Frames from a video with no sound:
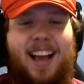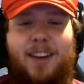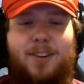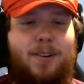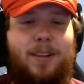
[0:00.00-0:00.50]

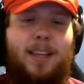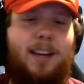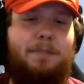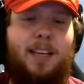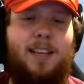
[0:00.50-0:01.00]
I don't know what the
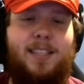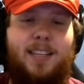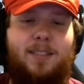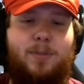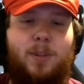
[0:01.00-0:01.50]
FPS
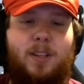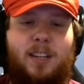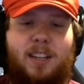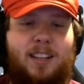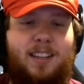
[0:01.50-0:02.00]
stands
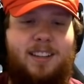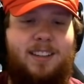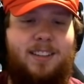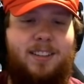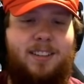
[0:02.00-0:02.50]
for.
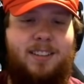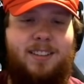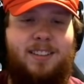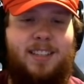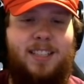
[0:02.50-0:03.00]

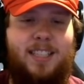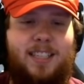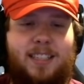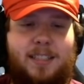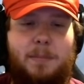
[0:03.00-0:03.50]
It's
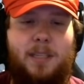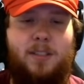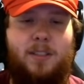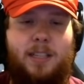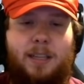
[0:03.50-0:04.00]
a
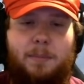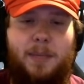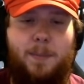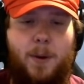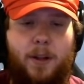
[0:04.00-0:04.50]
mystery.
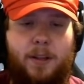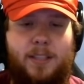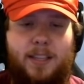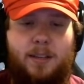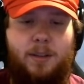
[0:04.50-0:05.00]
Miyamoto
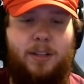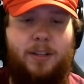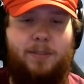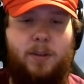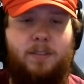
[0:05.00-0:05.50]
said he'll
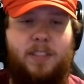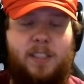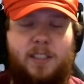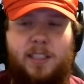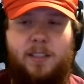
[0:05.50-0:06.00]
never
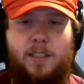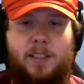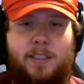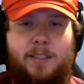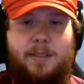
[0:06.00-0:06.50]
reveal his secrets.